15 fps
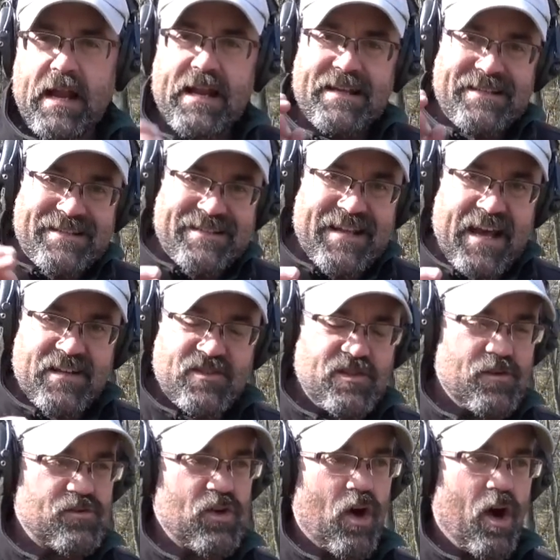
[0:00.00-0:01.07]
and assess
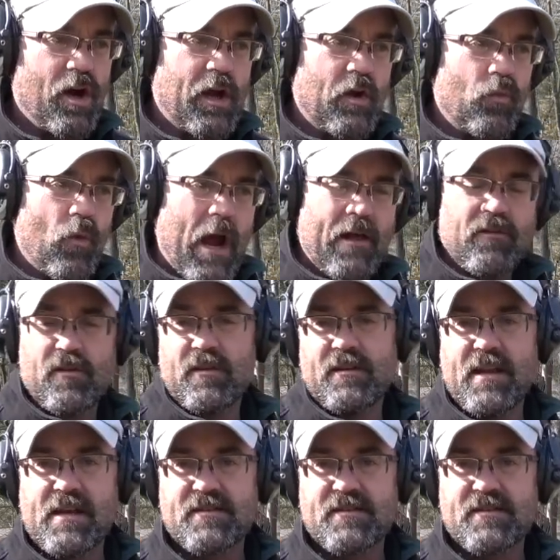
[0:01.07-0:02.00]
your target rather than